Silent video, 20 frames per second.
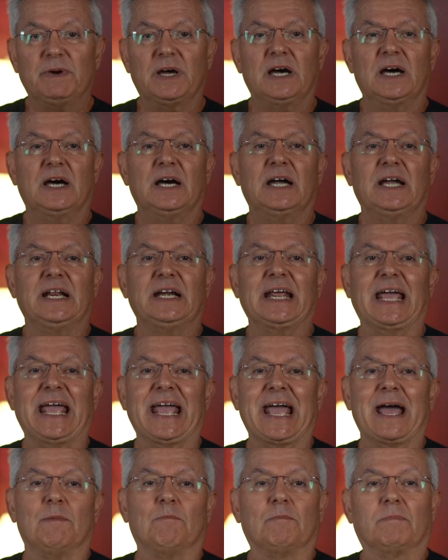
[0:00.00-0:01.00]
behind
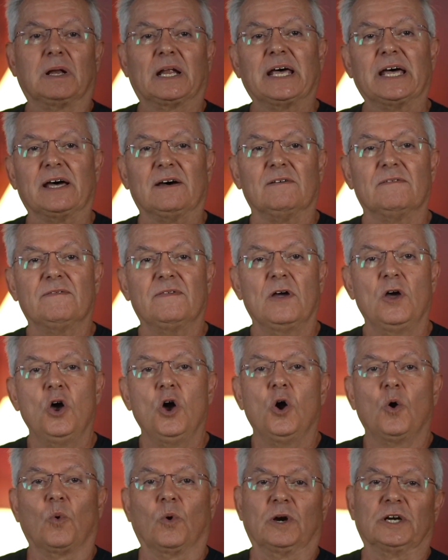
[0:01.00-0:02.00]
Amblev,
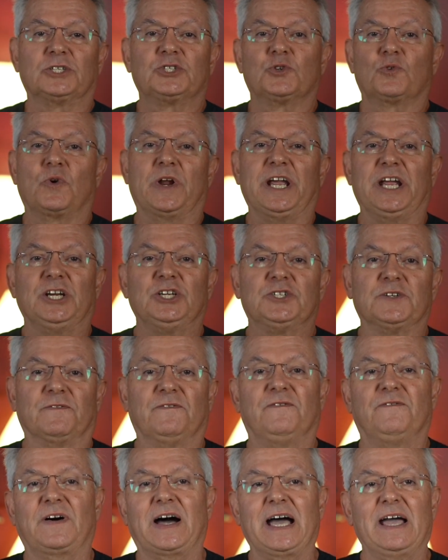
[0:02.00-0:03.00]
where its range of
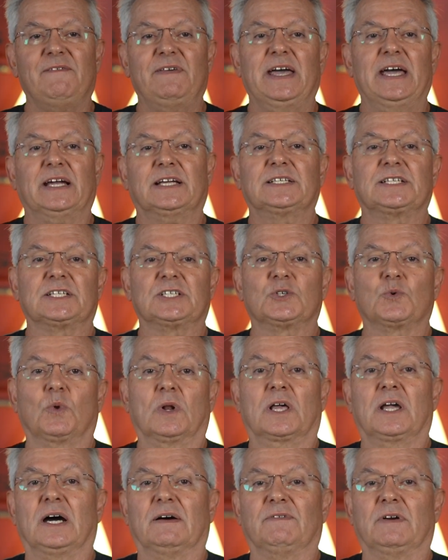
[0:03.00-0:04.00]
5 hexes
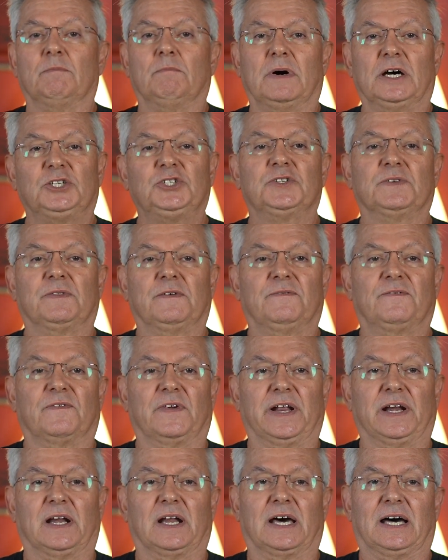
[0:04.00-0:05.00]
will cover much of the
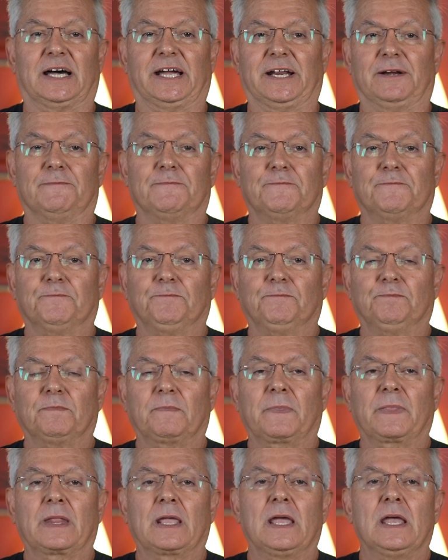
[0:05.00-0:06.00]
front line.
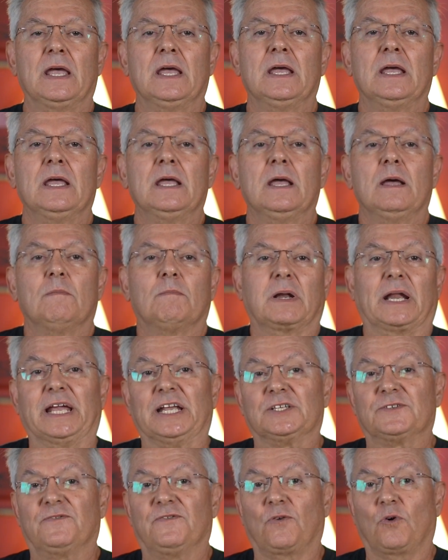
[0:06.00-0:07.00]

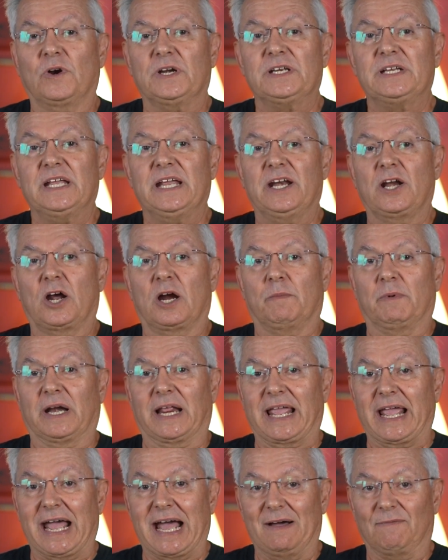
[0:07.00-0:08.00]
Place 14
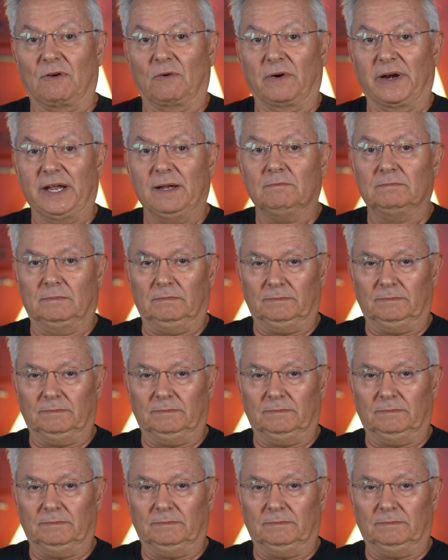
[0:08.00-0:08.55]
armored cavalry